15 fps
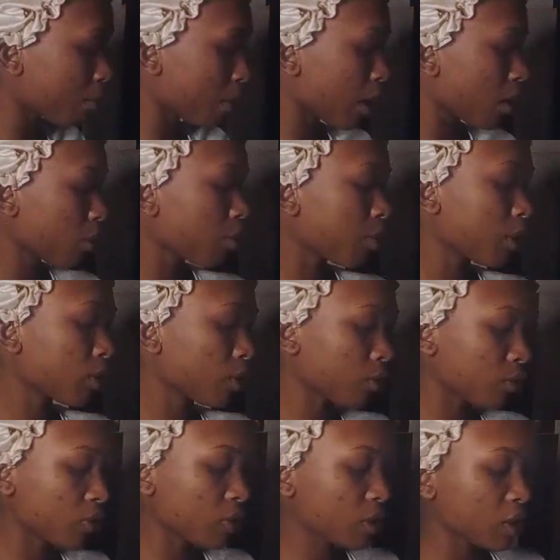I'm hell bent
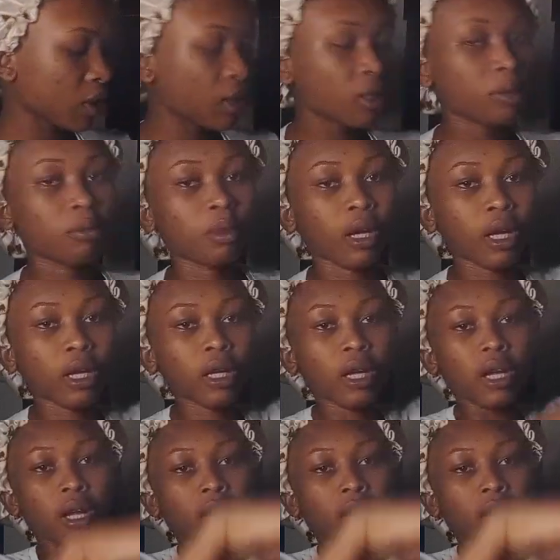on fixing it back.